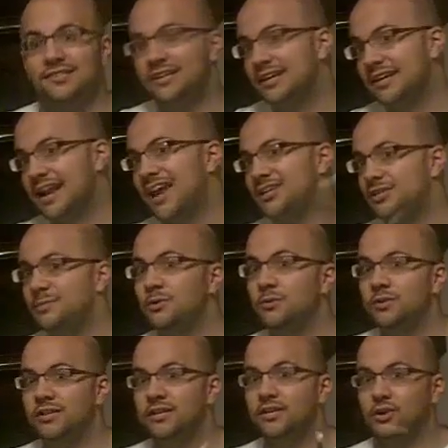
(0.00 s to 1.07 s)
and it can actually be
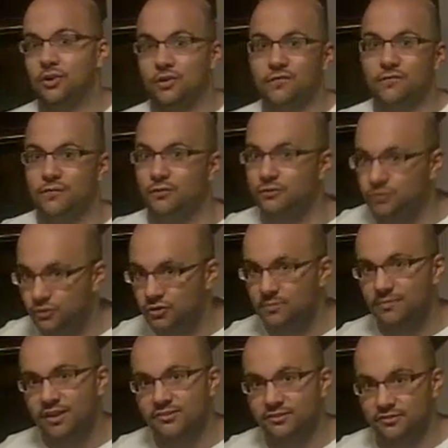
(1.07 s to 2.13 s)
really hurtful to your
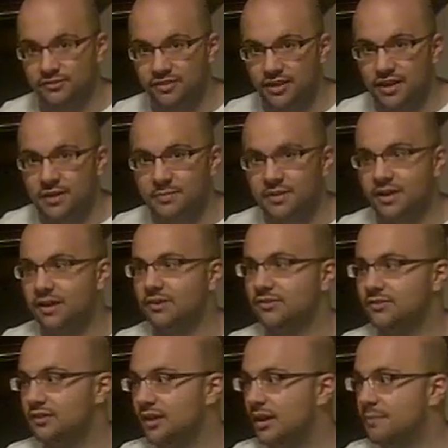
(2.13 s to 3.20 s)
muscles
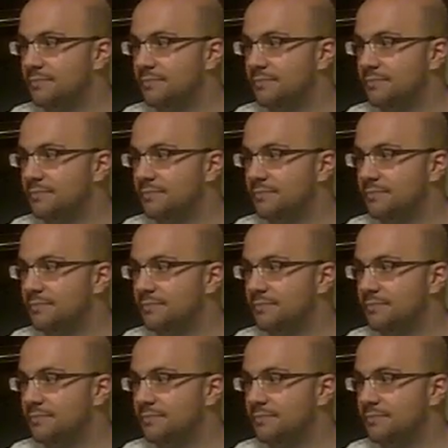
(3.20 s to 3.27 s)
because